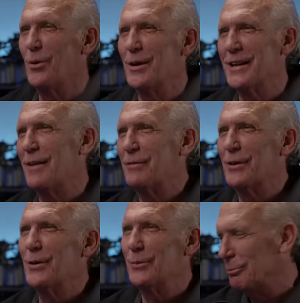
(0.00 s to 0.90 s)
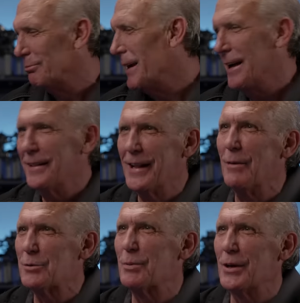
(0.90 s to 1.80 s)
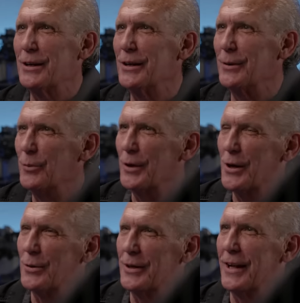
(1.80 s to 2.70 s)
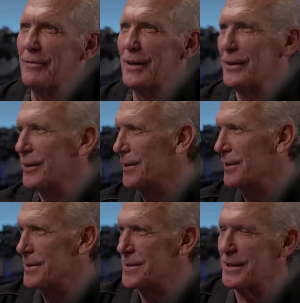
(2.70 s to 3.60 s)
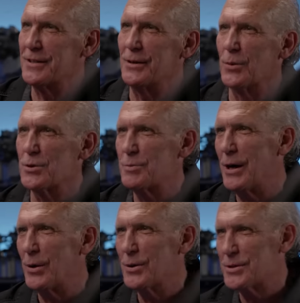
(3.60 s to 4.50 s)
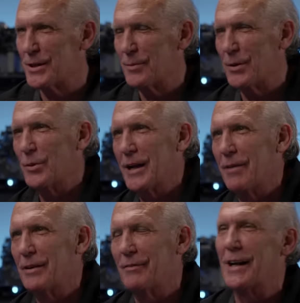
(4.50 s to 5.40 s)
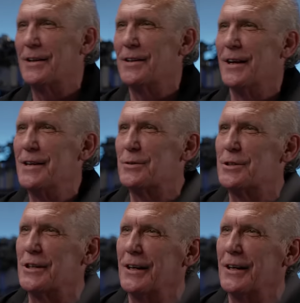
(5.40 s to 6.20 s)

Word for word: point you have to go, yeah, that was pretty good. You know, 1,160 horsepower or something, and we haven't even got to the nitrous